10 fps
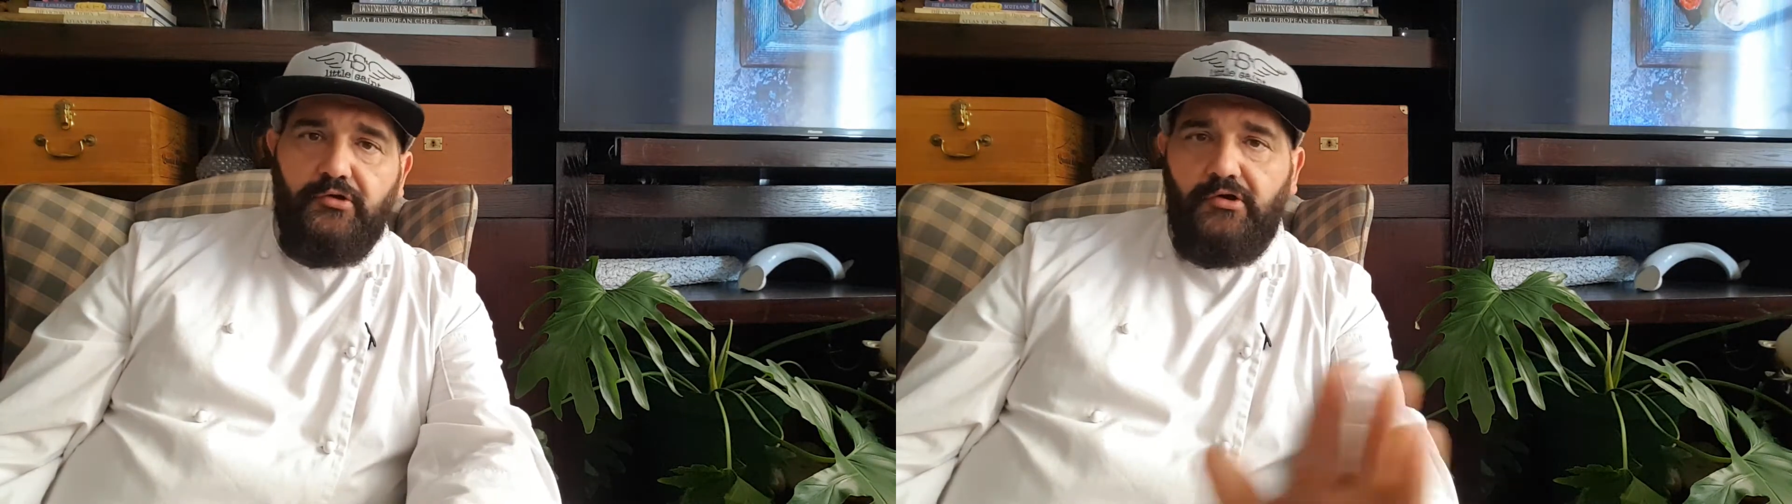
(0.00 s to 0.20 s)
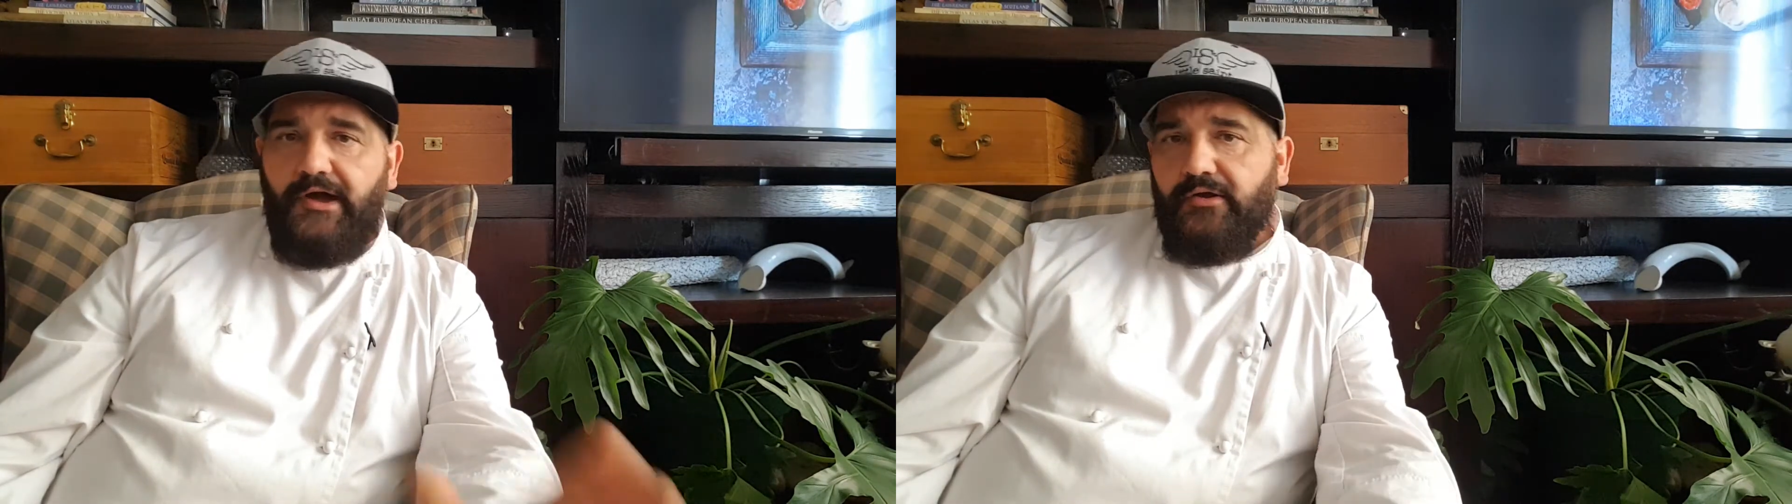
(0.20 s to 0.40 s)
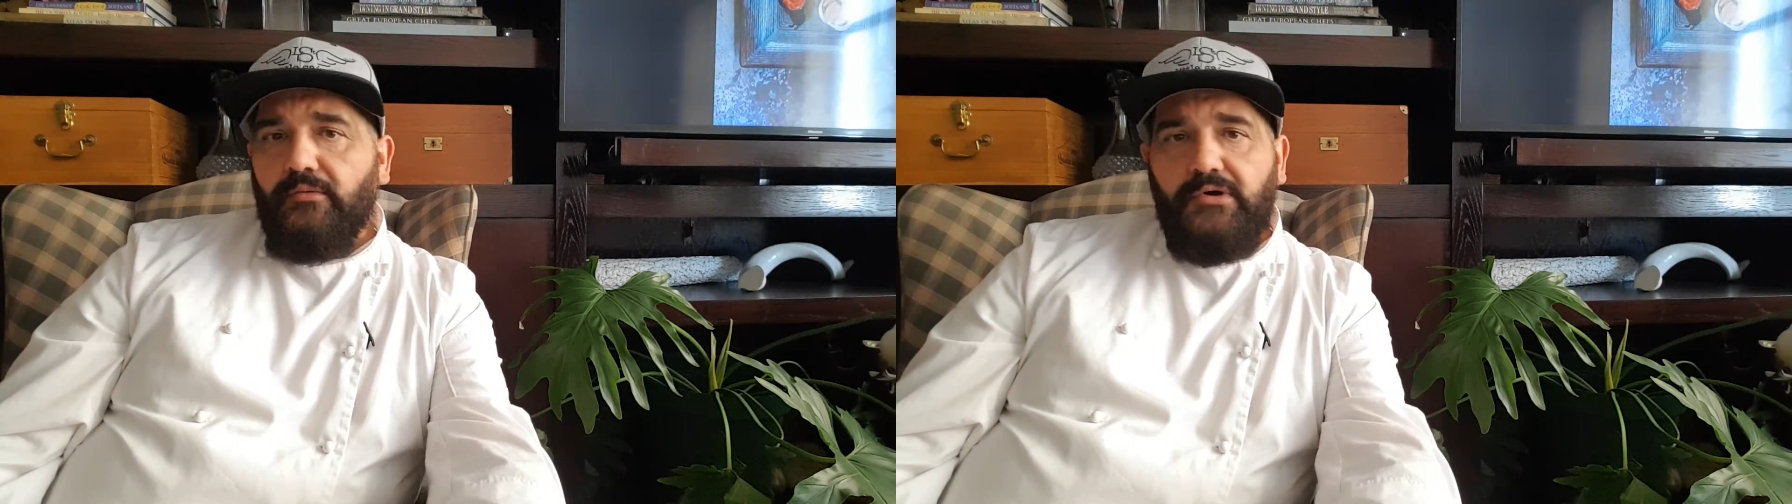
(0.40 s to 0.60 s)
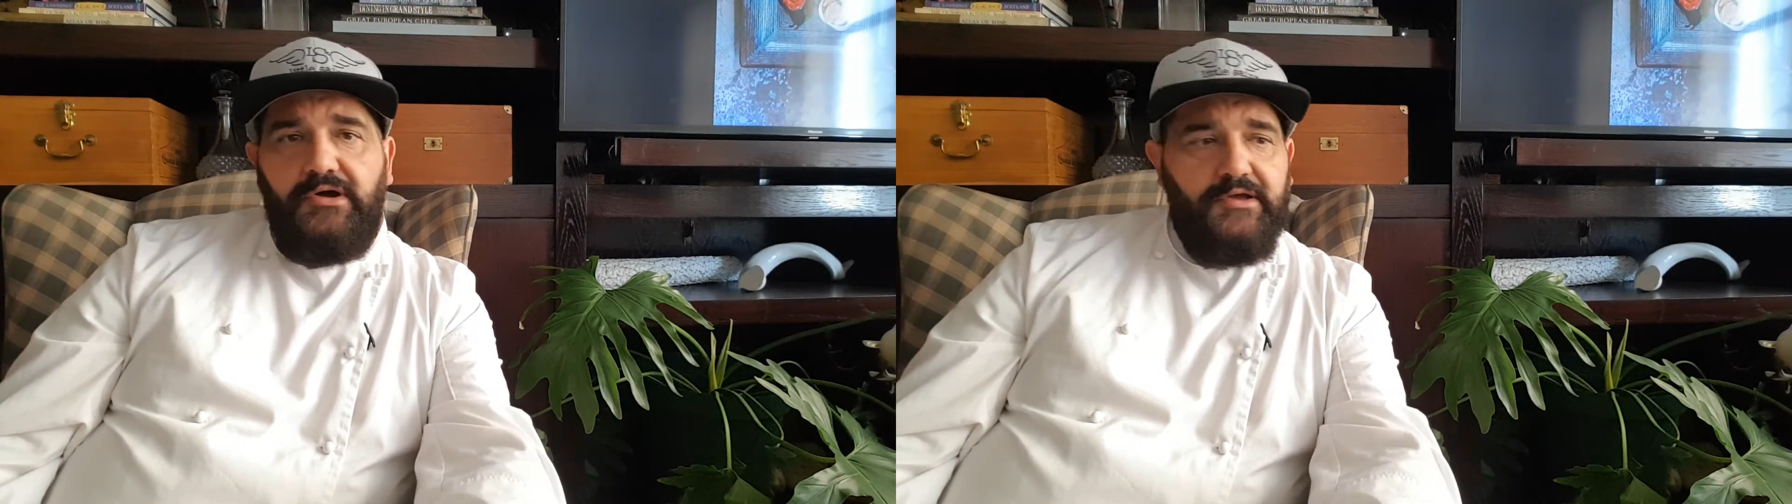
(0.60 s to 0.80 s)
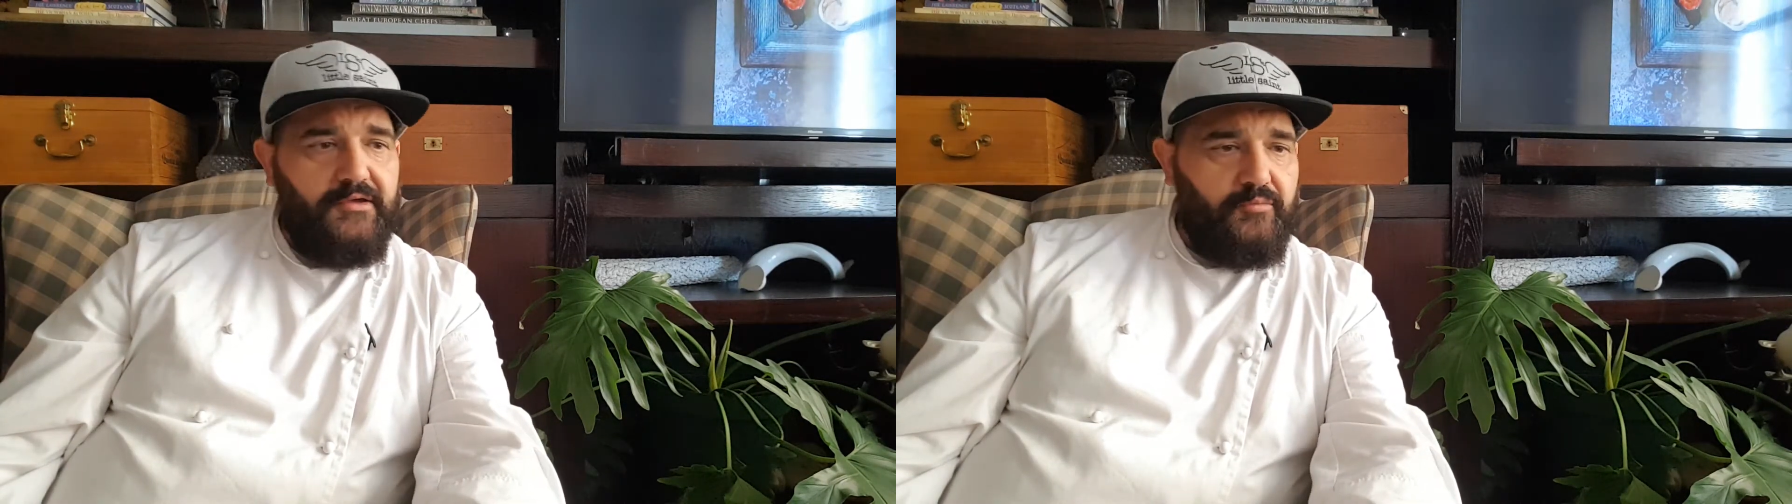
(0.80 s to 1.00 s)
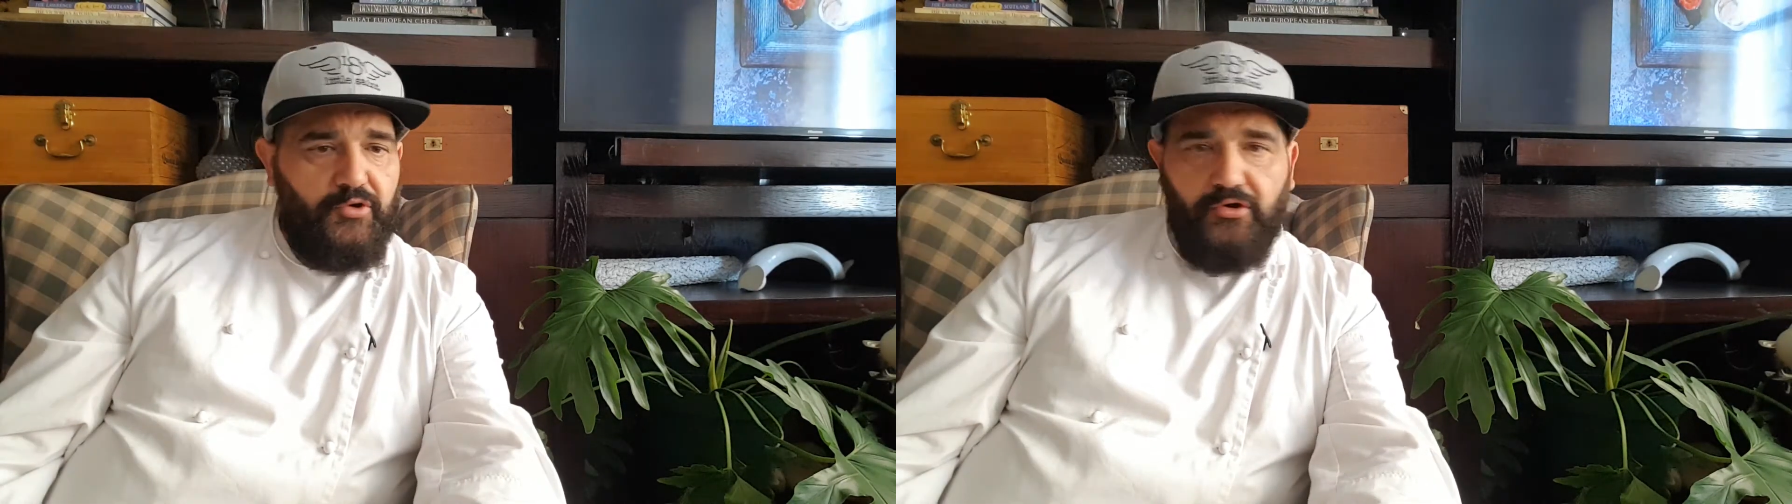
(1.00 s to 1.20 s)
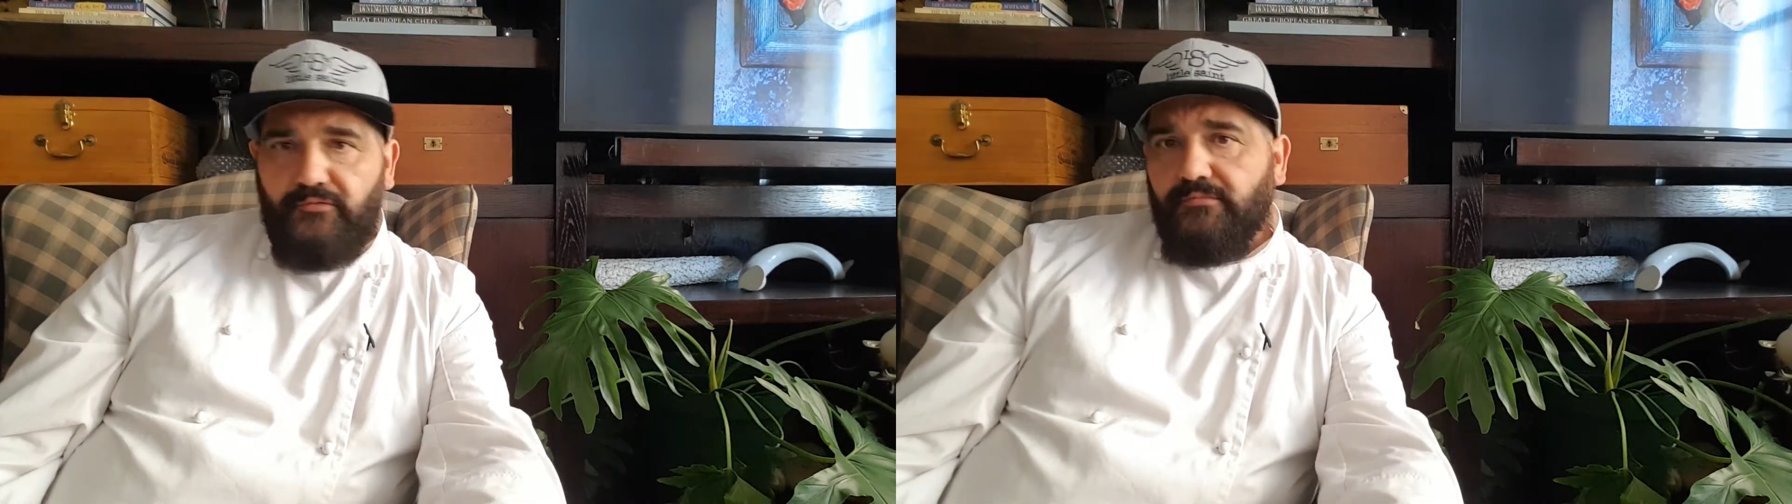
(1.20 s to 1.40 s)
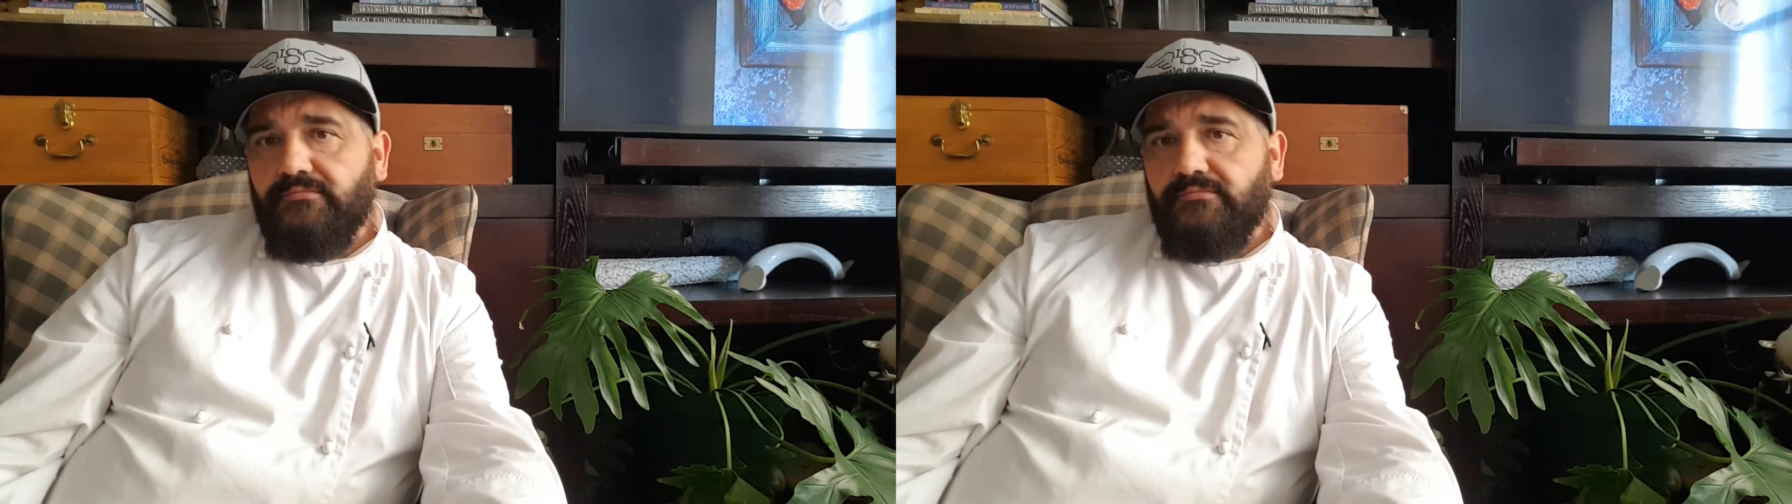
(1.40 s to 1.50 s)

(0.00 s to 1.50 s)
not out of work and we're not